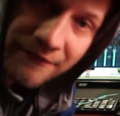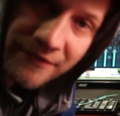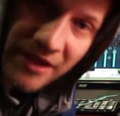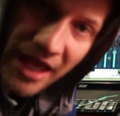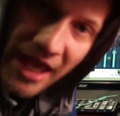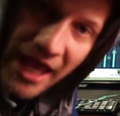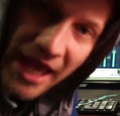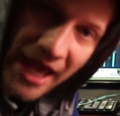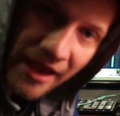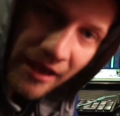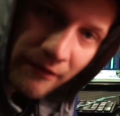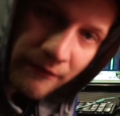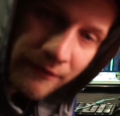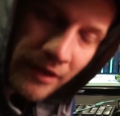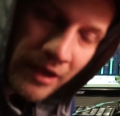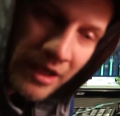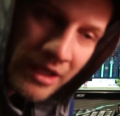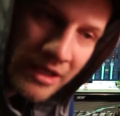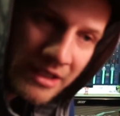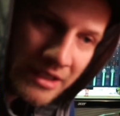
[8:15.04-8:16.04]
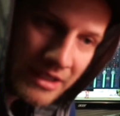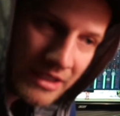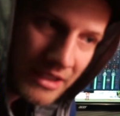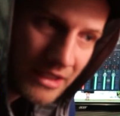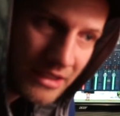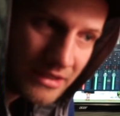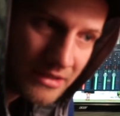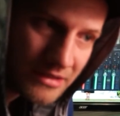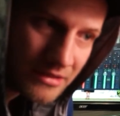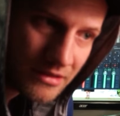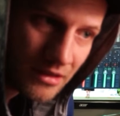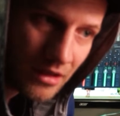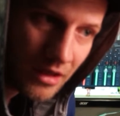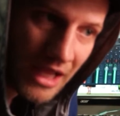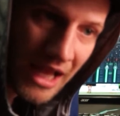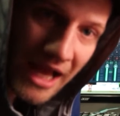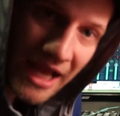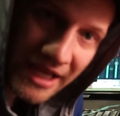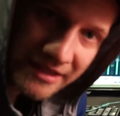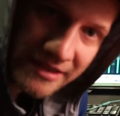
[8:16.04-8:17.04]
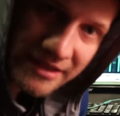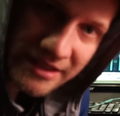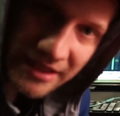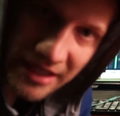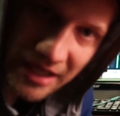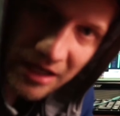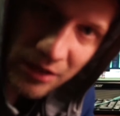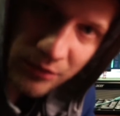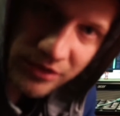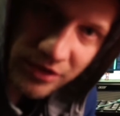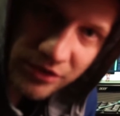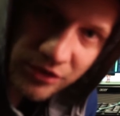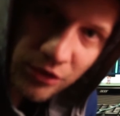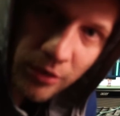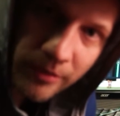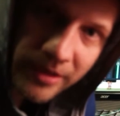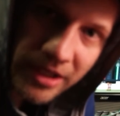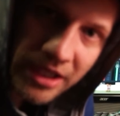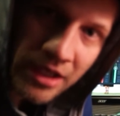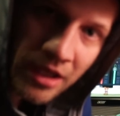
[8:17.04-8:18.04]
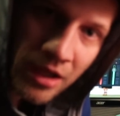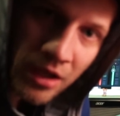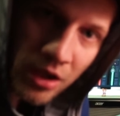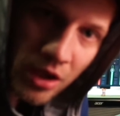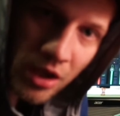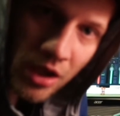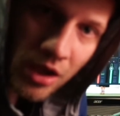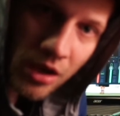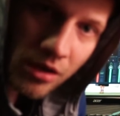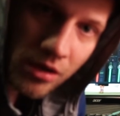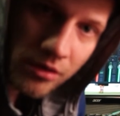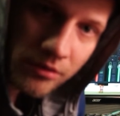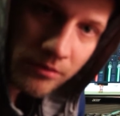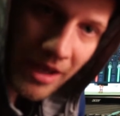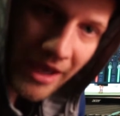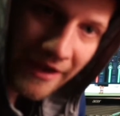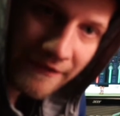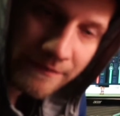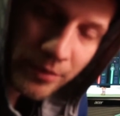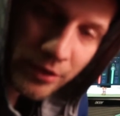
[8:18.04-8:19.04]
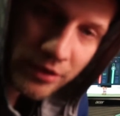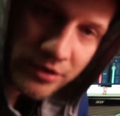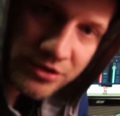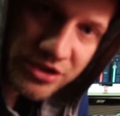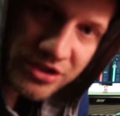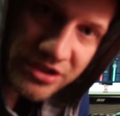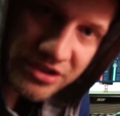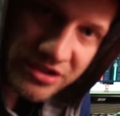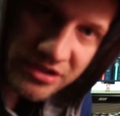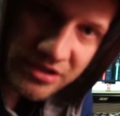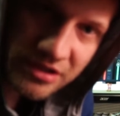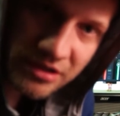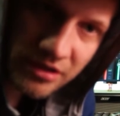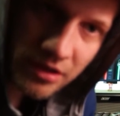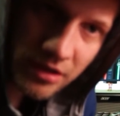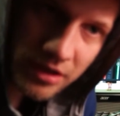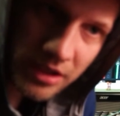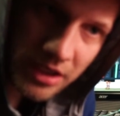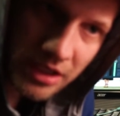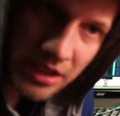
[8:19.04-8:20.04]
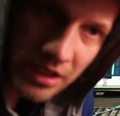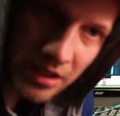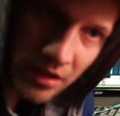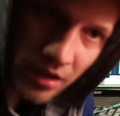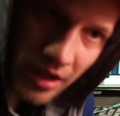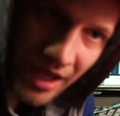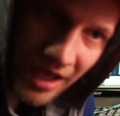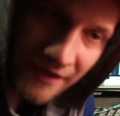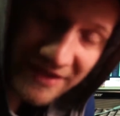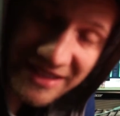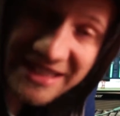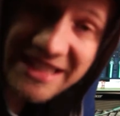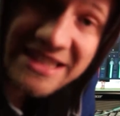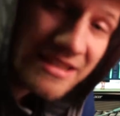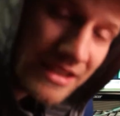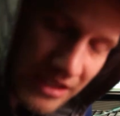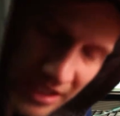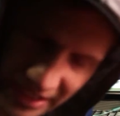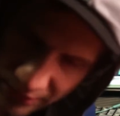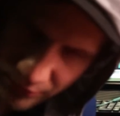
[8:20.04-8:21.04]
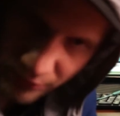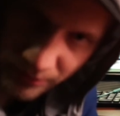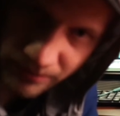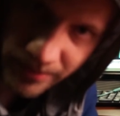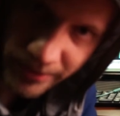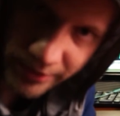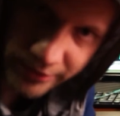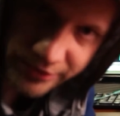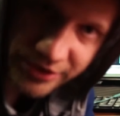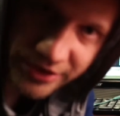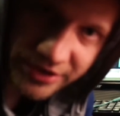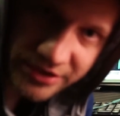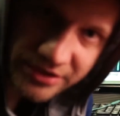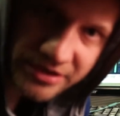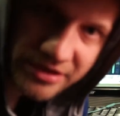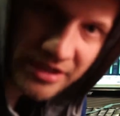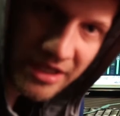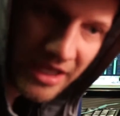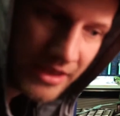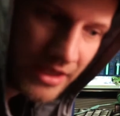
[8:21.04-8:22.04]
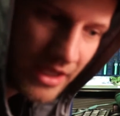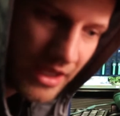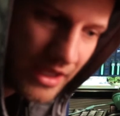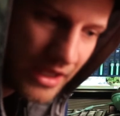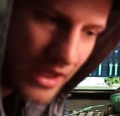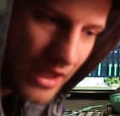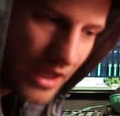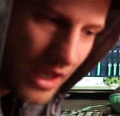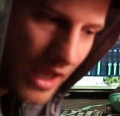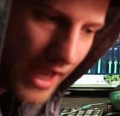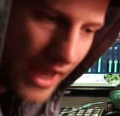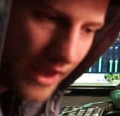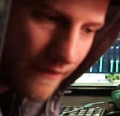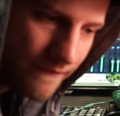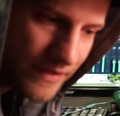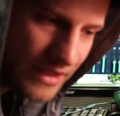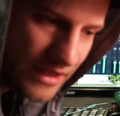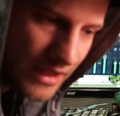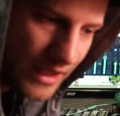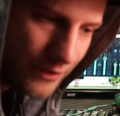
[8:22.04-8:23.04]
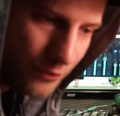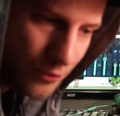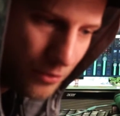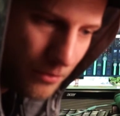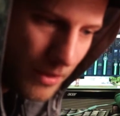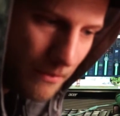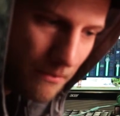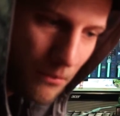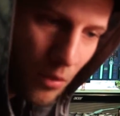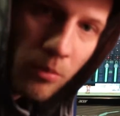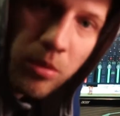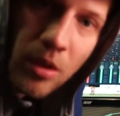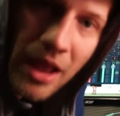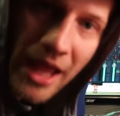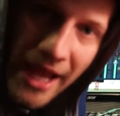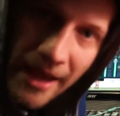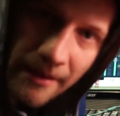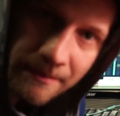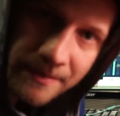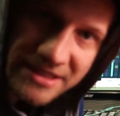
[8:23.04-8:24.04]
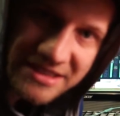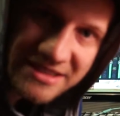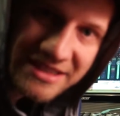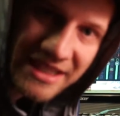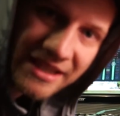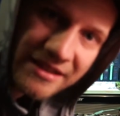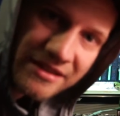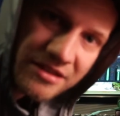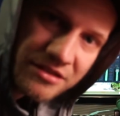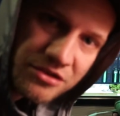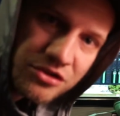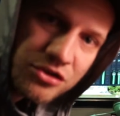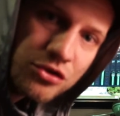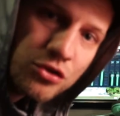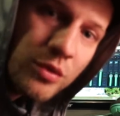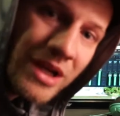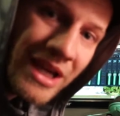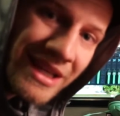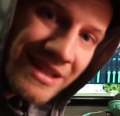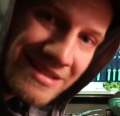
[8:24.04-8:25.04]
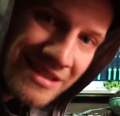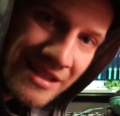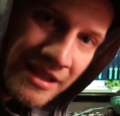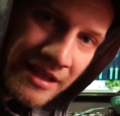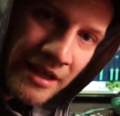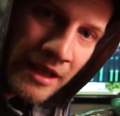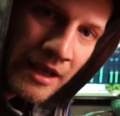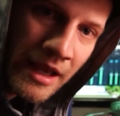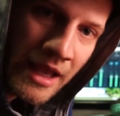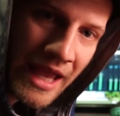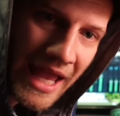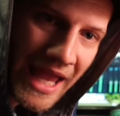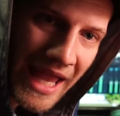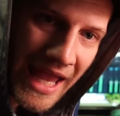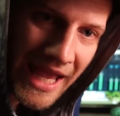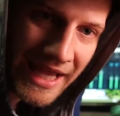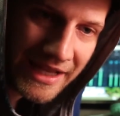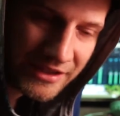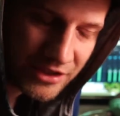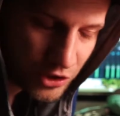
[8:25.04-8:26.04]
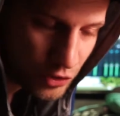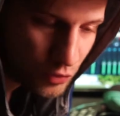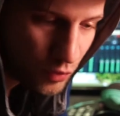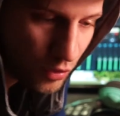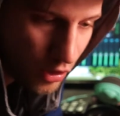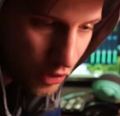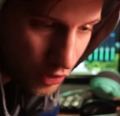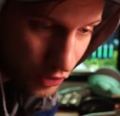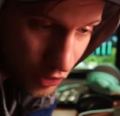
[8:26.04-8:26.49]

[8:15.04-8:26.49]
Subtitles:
to have is an ID account with Adobe, have at least Lightroom purchased, and then have the Lightroom mobile app synced to it, and you are